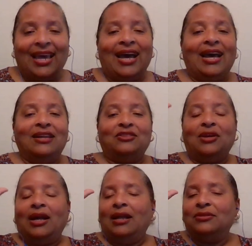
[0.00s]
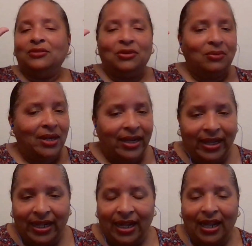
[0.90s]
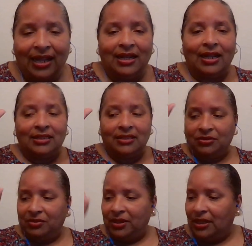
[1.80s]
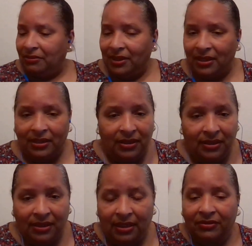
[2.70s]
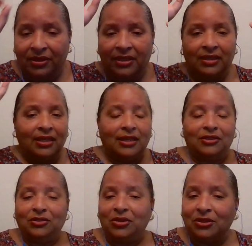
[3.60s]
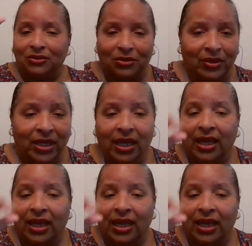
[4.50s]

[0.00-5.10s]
I don't know why. I just read, I pay attention, I read it, I enjoy the story.